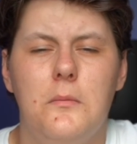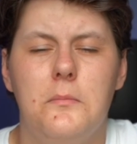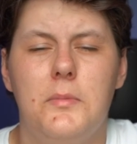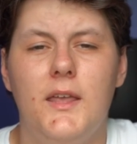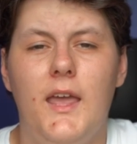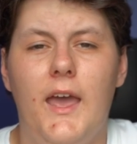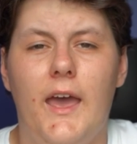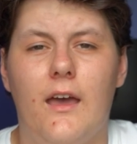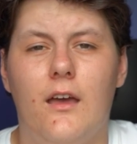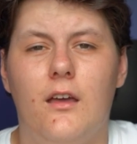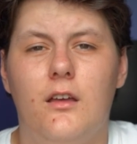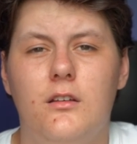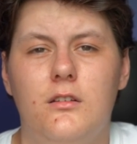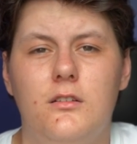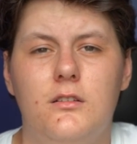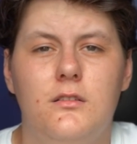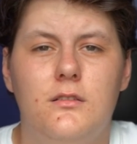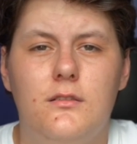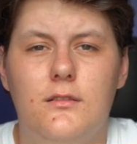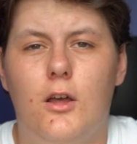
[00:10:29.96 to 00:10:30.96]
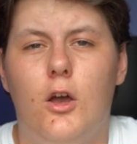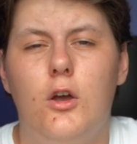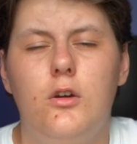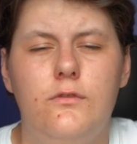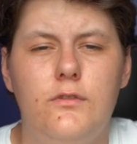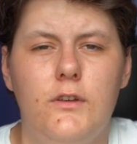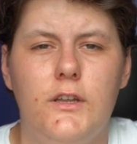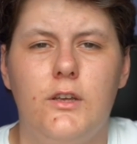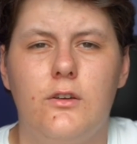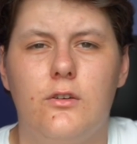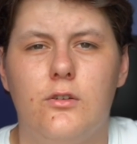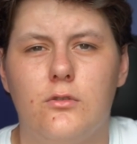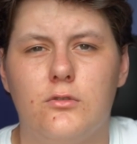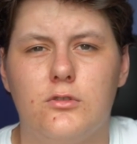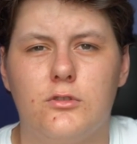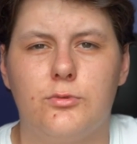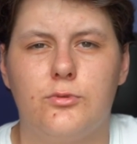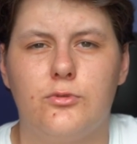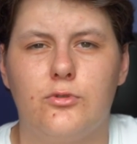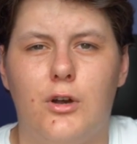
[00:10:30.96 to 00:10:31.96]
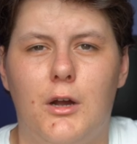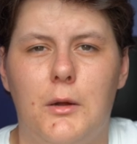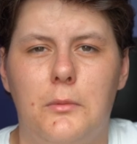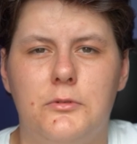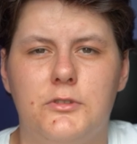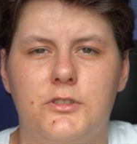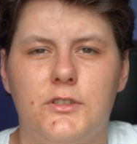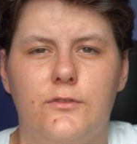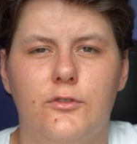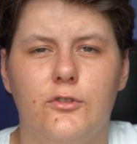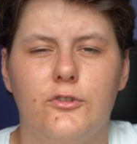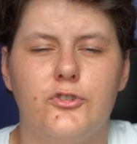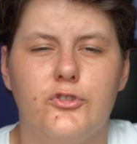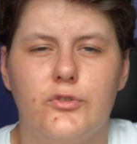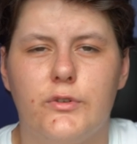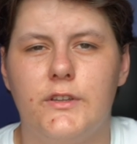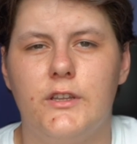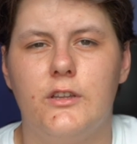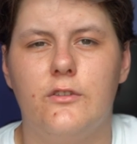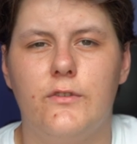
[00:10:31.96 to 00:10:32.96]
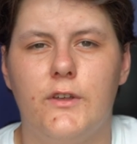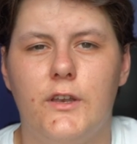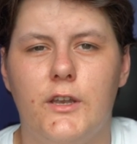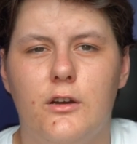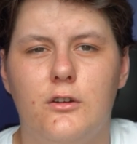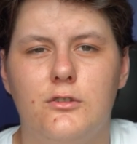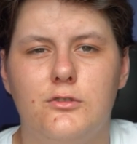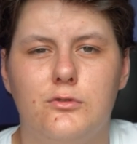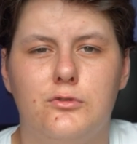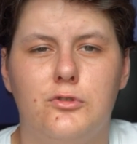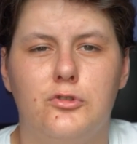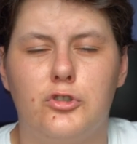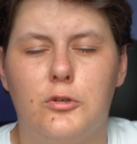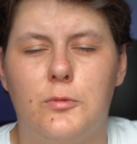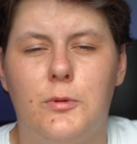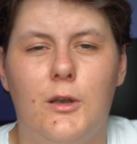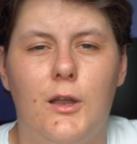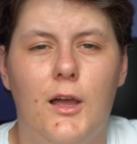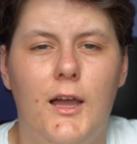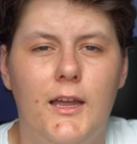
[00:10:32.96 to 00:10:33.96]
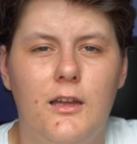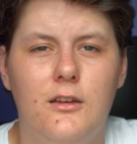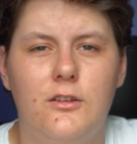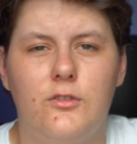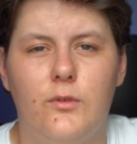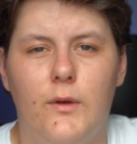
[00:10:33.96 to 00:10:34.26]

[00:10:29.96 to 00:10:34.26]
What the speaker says: But yeah, hopefully you can all subscribe, because if you're enjoying these videos, also drop a like,